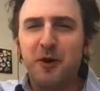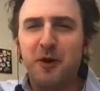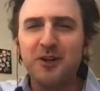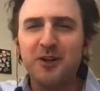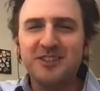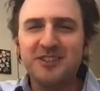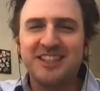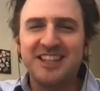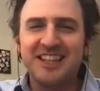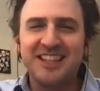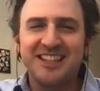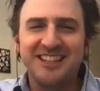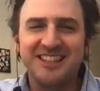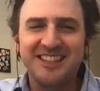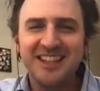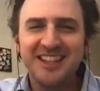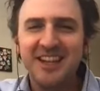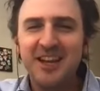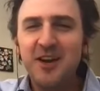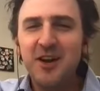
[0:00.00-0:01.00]
person
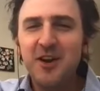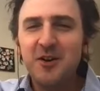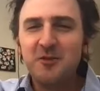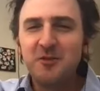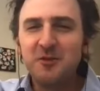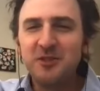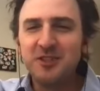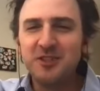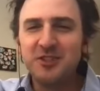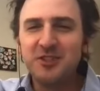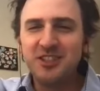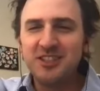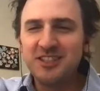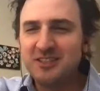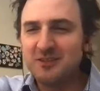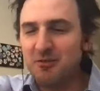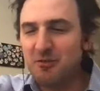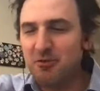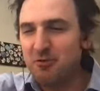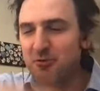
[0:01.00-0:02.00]
would
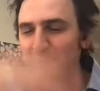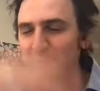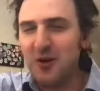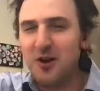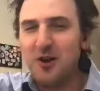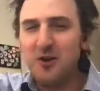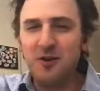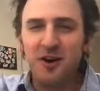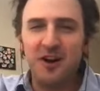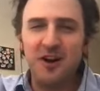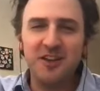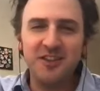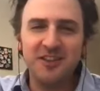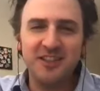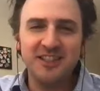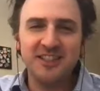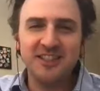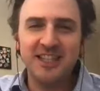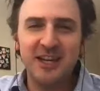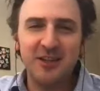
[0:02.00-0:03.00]
just throw all
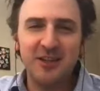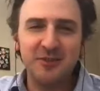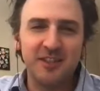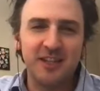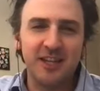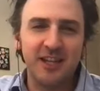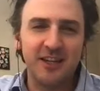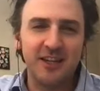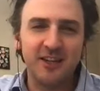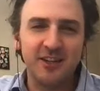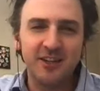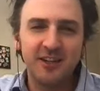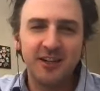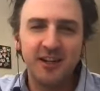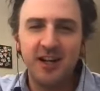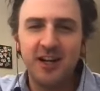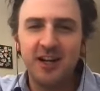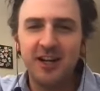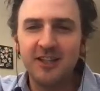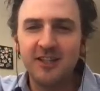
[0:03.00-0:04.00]
this out there
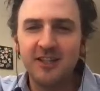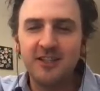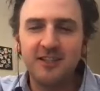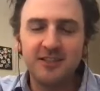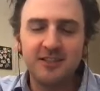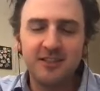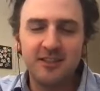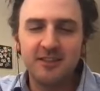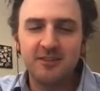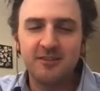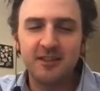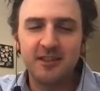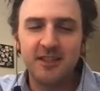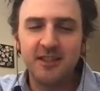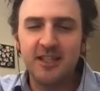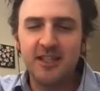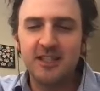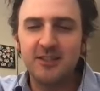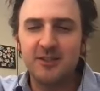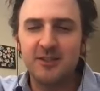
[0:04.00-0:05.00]
on
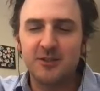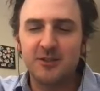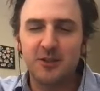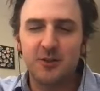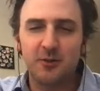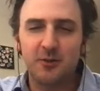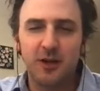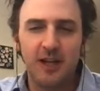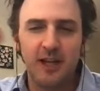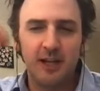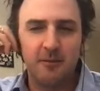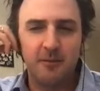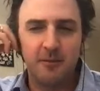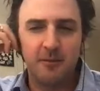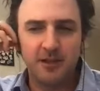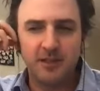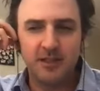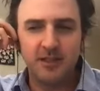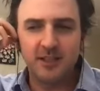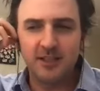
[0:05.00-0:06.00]
Instagram.
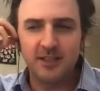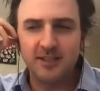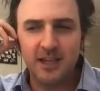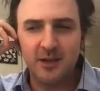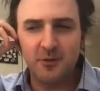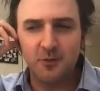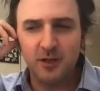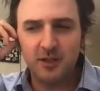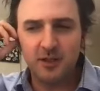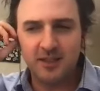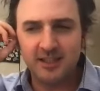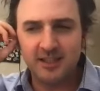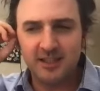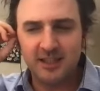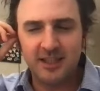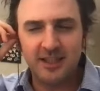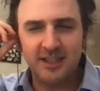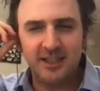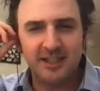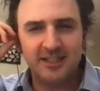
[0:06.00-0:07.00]
Does it say what this
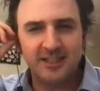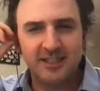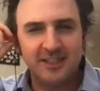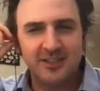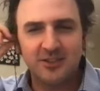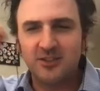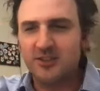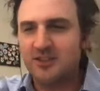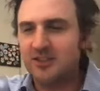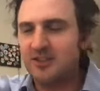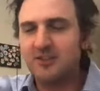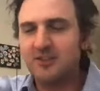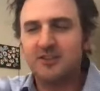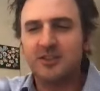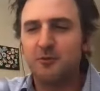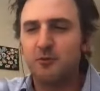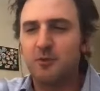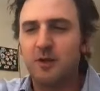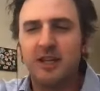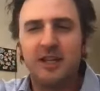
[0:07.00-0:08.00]
like? Is this just
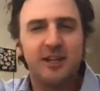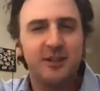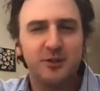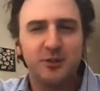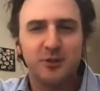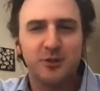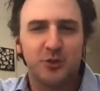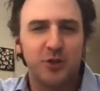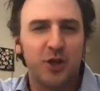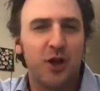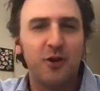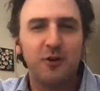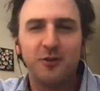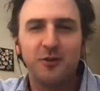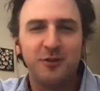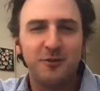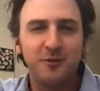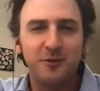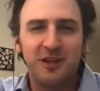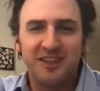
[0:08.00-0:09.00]
just a regular Joe